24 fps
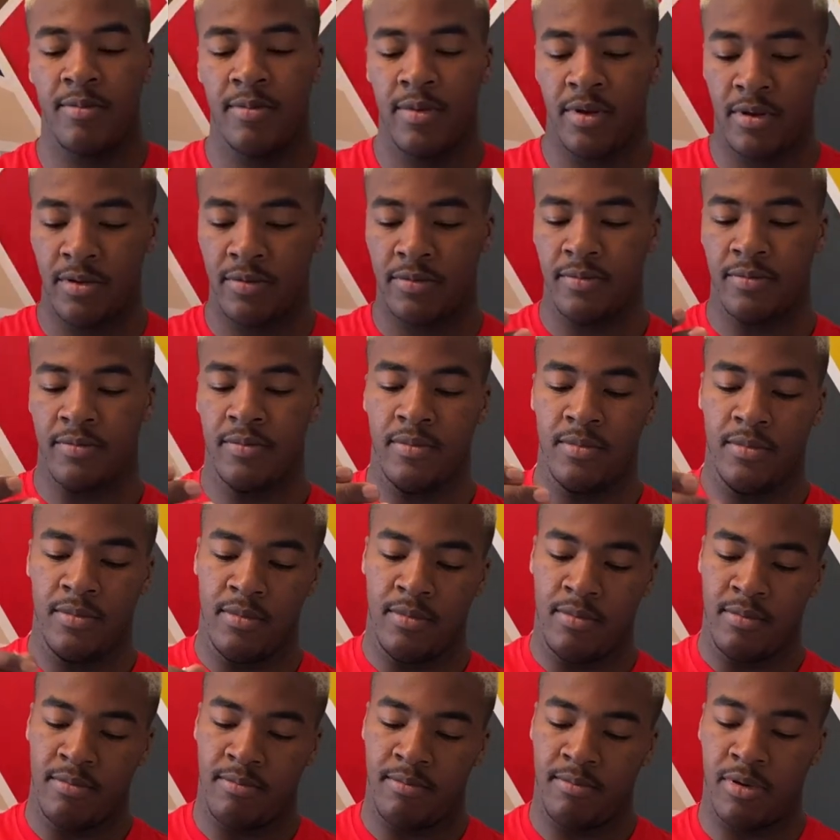them in,
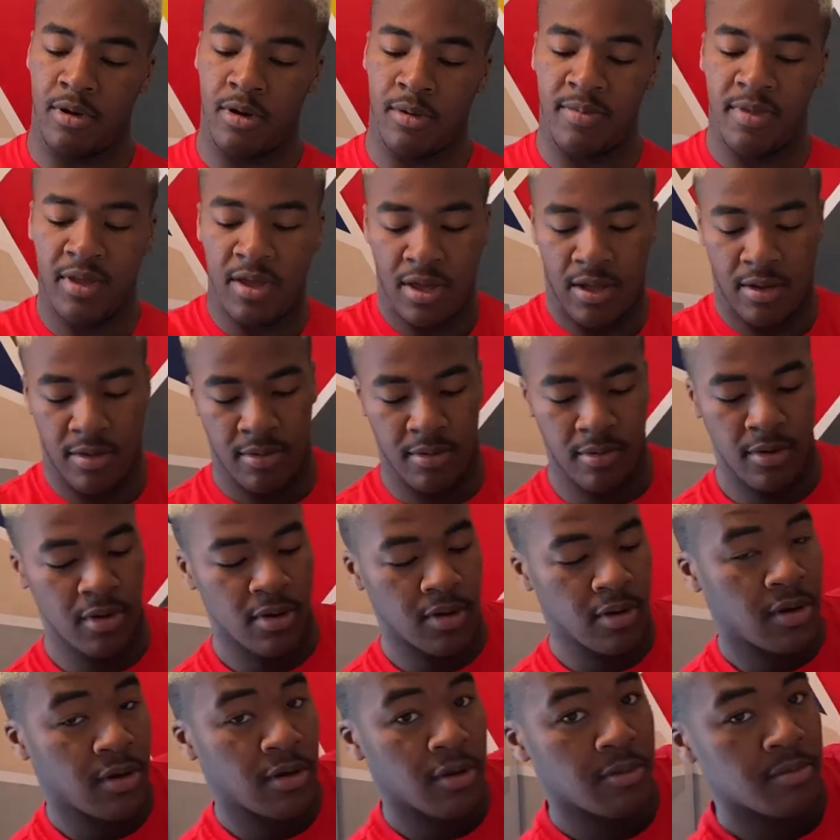pop that,
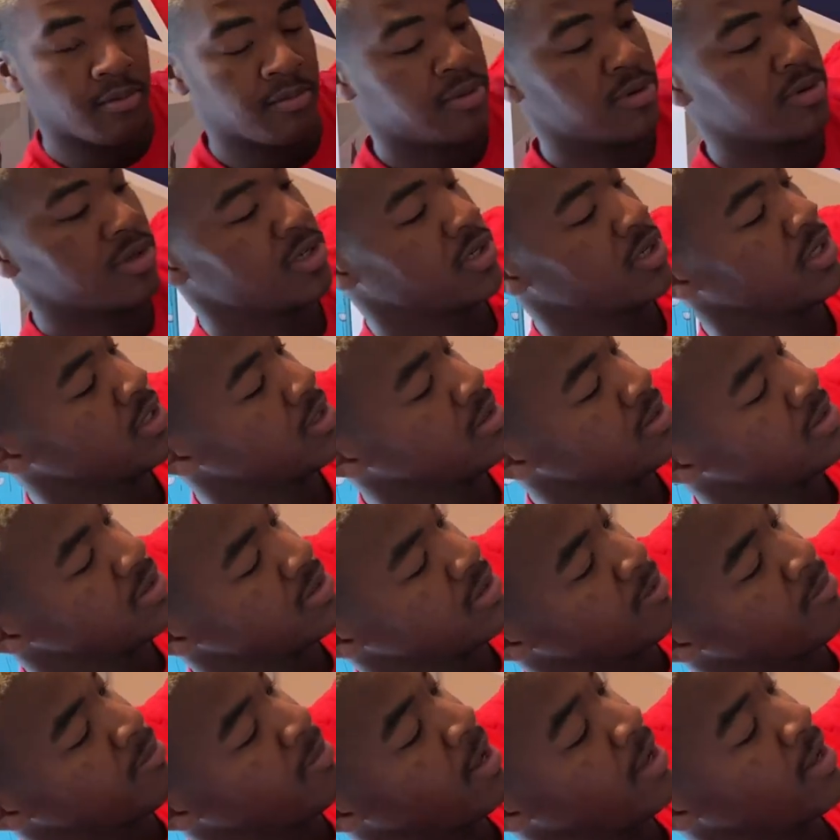push the heel to
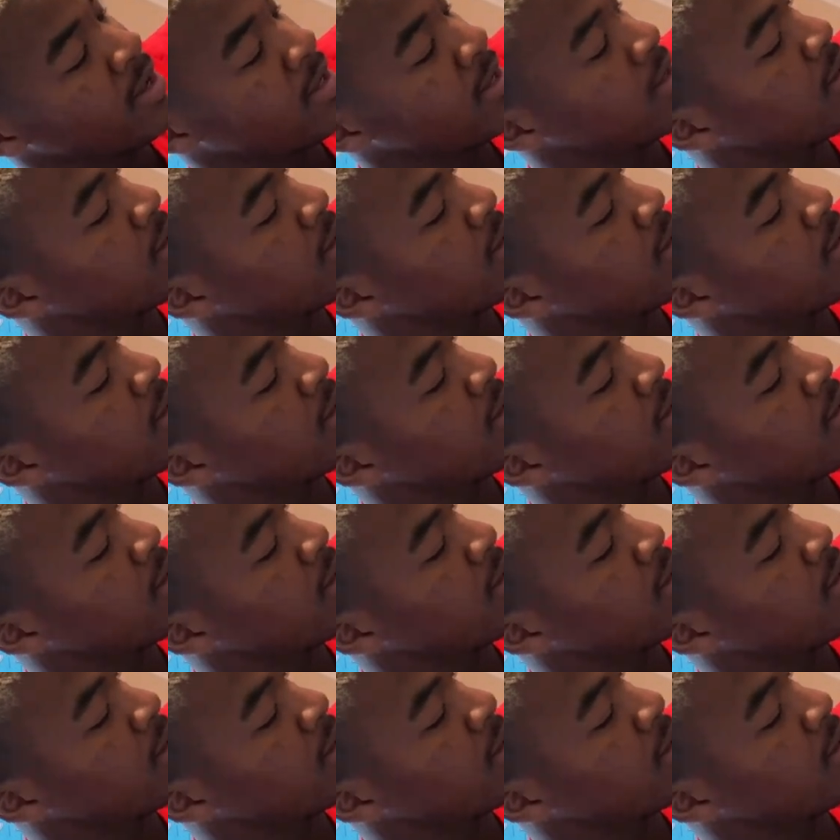the back,